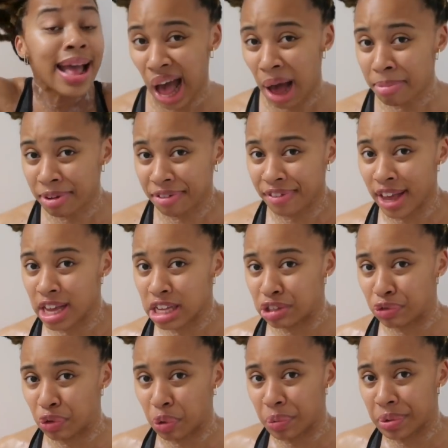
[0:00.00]
I'm a
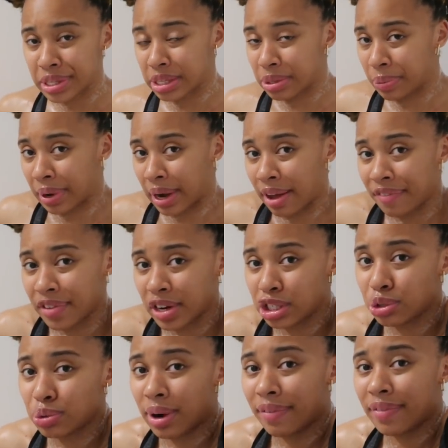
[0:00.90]
fast forward to when I
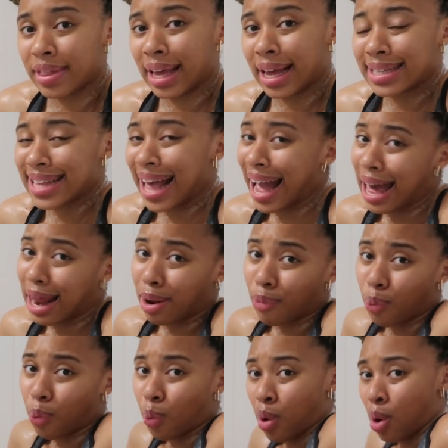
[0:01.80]
finish doing it. I
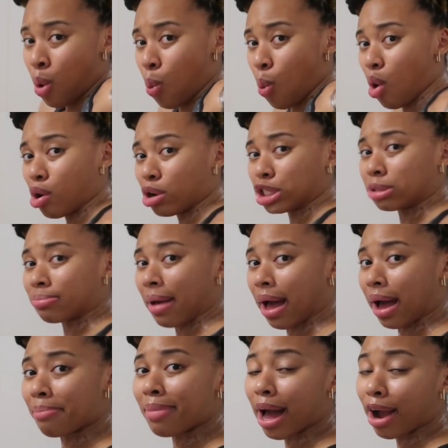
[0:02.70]
gotta wash
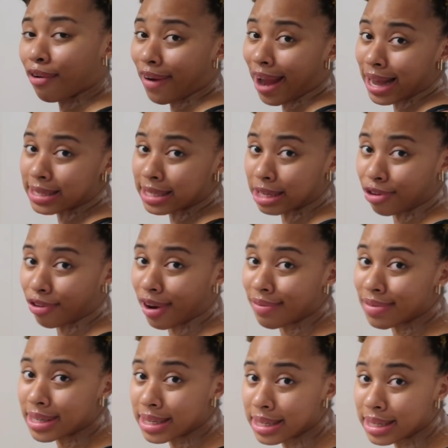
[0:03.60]
my cracks and
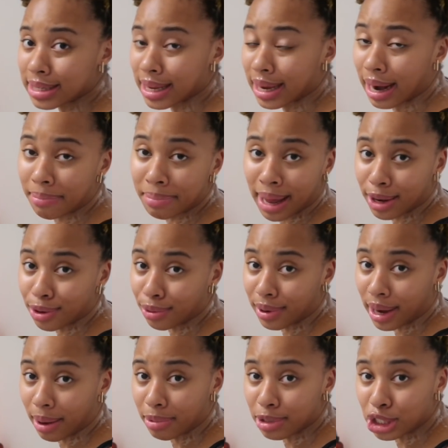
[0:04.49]
crevices, and I'm not
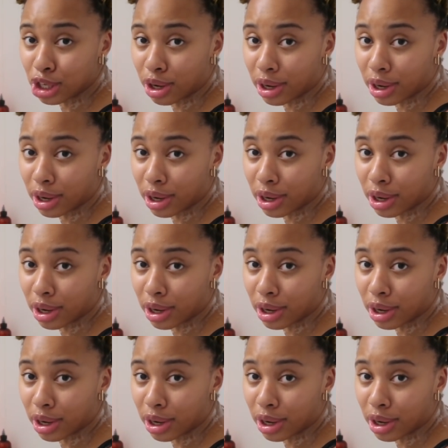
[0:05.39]
doing that with